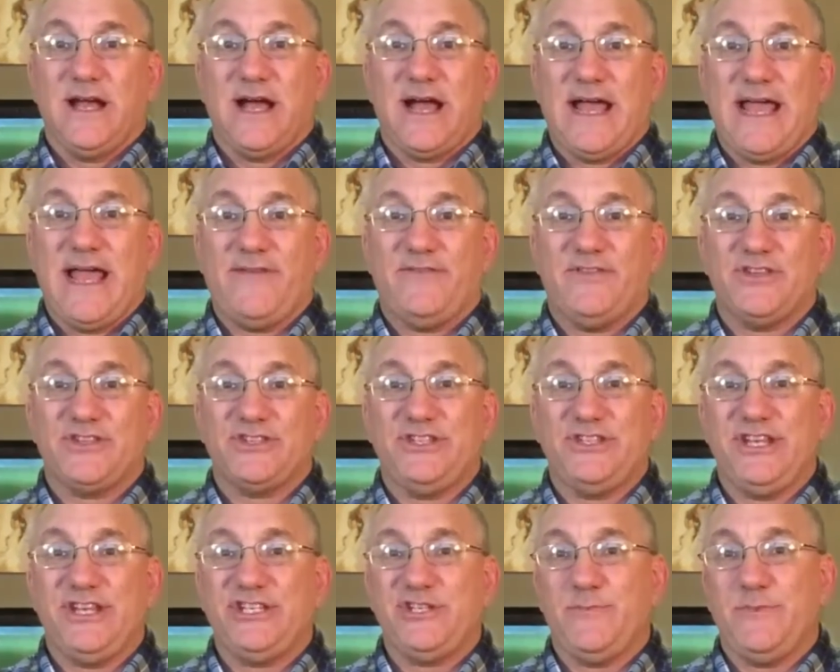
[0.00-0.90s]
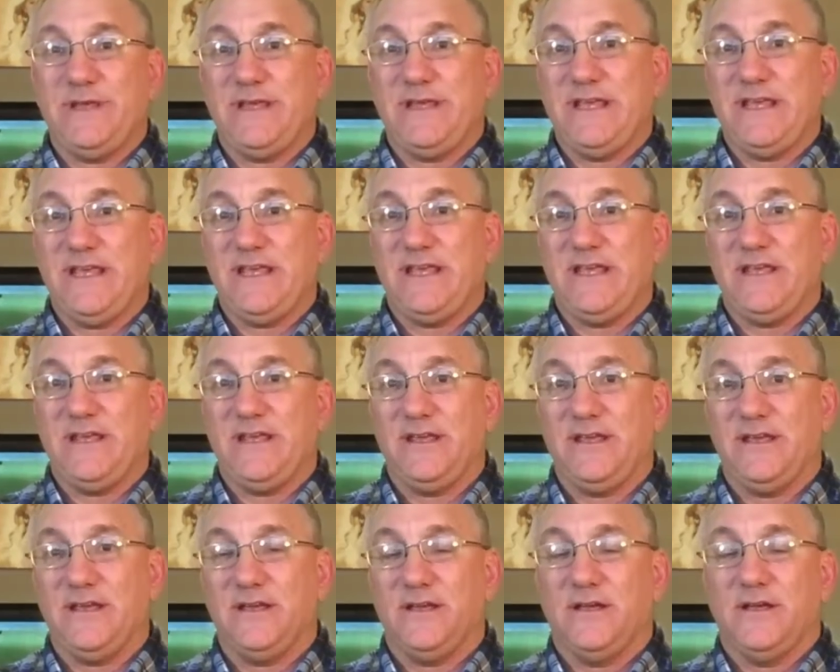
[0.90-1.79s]
I have this
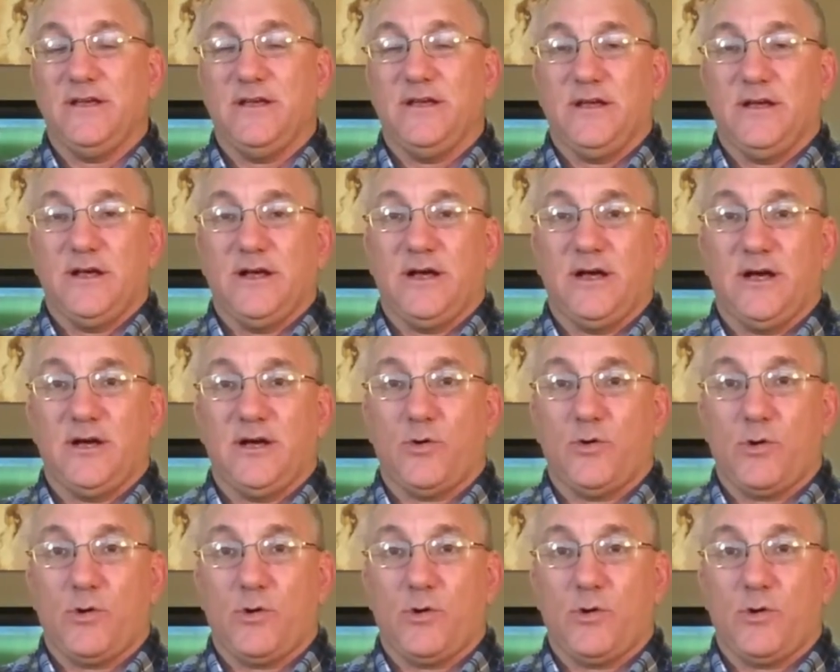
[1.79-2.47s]
DGBE uh,